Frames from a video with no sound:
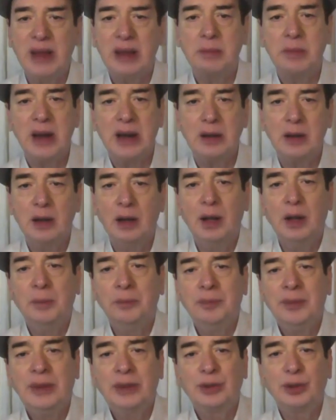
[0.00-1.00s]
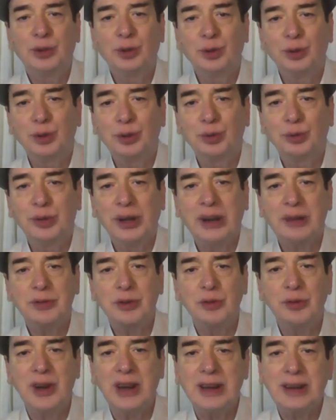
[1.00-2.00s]
made. So we have to
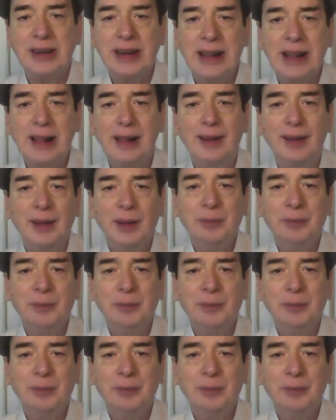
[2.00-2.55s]
wait till